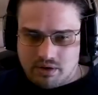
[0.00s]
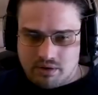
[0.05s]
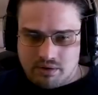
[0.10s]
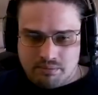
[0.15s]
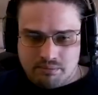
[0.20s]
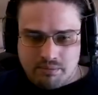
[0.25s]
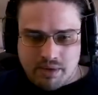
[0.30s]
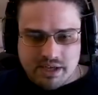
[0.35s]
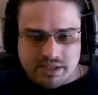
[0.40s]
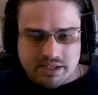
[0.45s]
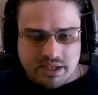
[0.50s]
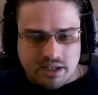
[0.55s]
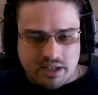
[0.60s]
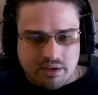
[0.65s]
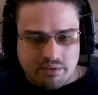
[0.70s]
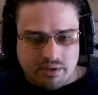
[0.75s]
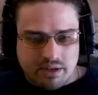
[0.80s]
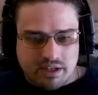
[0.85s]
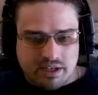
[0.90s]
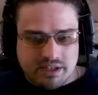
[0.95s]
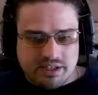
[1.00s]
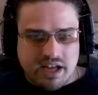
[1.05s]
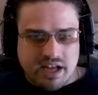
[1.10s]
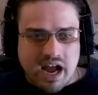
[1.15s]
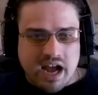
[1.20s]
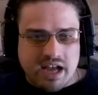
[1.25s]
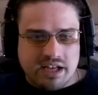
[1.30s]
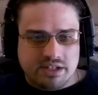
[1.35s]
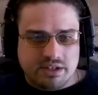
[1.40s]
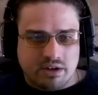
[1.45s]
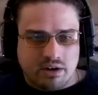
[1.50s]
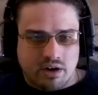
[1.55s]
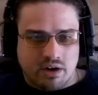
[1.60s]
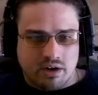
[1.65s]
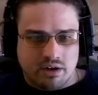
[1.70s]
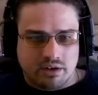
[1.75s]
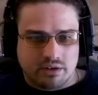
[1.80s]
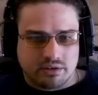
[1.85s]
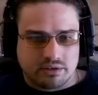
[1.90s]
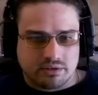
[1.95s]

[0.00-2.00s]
basically, but these guys are,